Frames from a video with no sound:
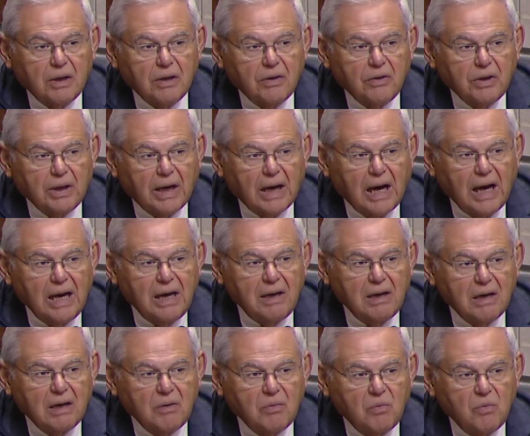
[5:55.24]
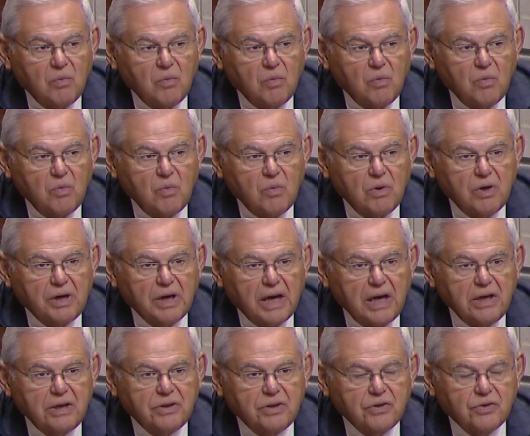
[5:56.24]
that I would
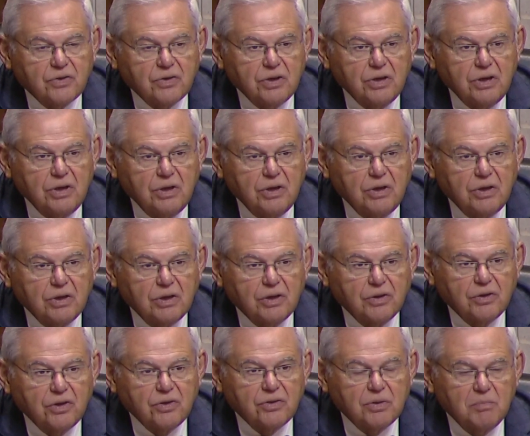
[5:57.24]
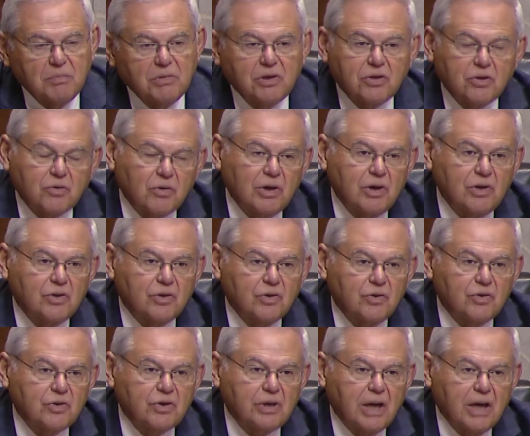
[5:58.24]
hate to see that this
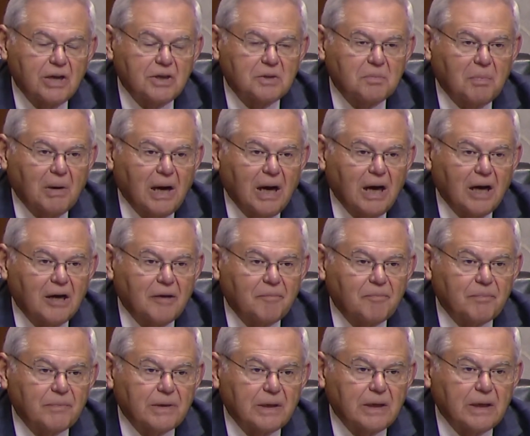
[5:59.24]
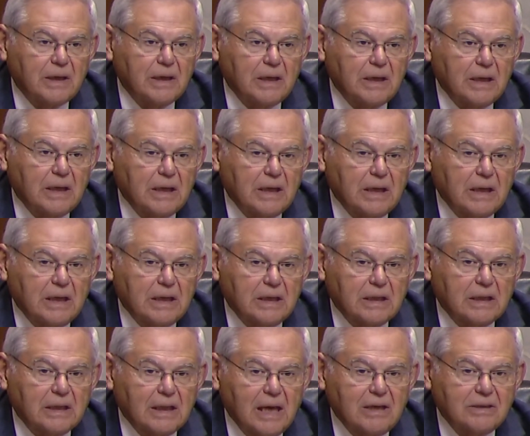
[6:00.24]
administration stands by
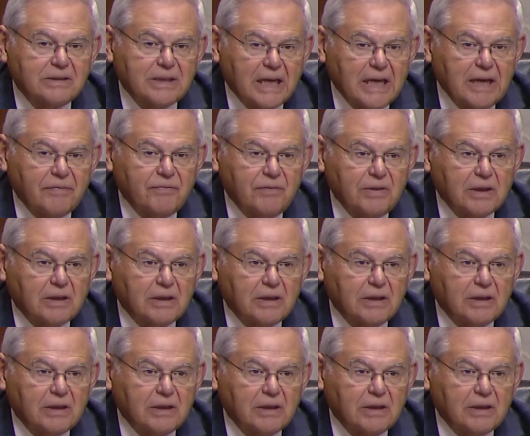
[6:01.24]
and allows ethnic